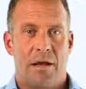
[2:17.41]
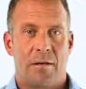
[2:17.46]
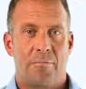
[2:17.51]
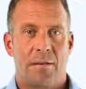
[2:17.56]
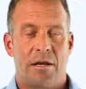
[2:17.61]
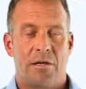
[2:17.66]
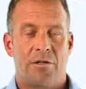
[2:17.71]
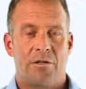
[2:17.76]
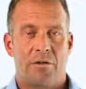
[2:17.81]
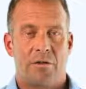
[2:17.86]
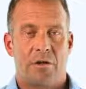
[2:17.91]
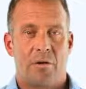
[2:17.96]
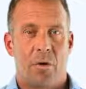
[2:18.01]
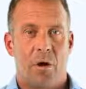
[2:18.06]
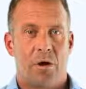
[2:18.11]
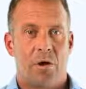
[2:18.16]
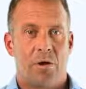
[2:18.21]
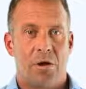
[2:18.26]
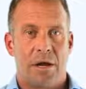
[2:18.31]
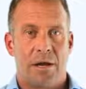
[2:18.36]
and make sure you
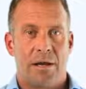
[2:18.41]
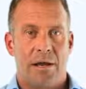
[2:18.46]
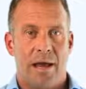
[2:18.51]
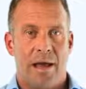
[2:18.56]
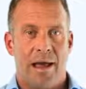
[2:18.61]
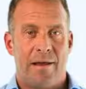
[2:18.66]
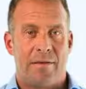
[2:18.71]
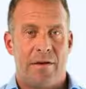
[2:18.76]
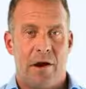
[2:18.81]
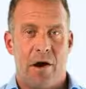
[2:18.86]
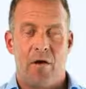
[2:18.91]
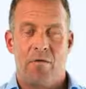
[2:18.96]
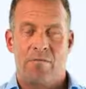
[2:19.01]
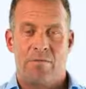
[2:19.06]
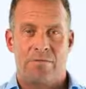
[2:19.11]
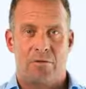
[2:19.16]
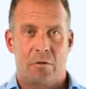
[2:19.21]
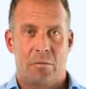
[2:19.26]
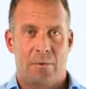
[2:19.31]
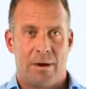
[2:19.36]
are looking at the
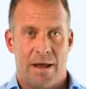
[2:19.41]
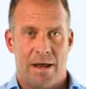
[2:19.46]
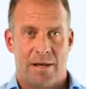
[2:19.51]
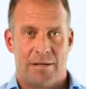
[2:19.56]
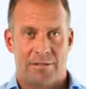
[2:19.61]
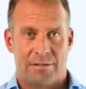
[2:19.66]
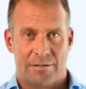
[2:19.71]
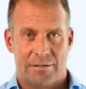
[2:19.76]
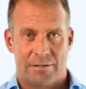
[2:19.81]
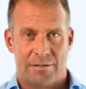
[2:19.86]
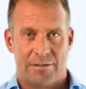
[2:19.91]
overview page.